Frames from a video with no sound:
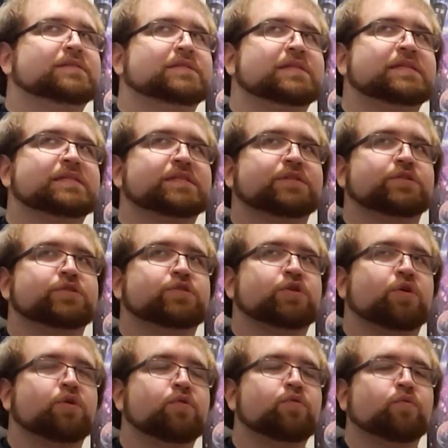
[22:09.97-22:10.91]
season
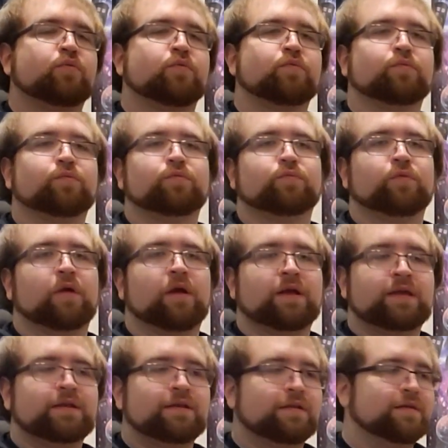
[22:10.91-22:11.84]
two
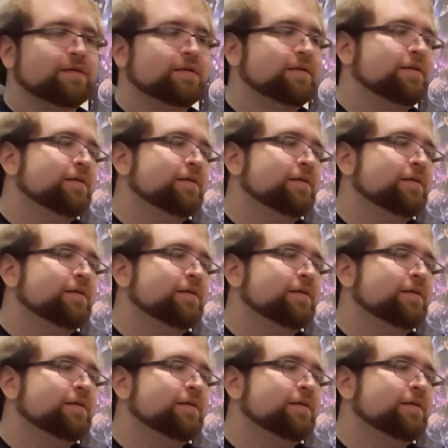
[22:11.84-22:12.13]
right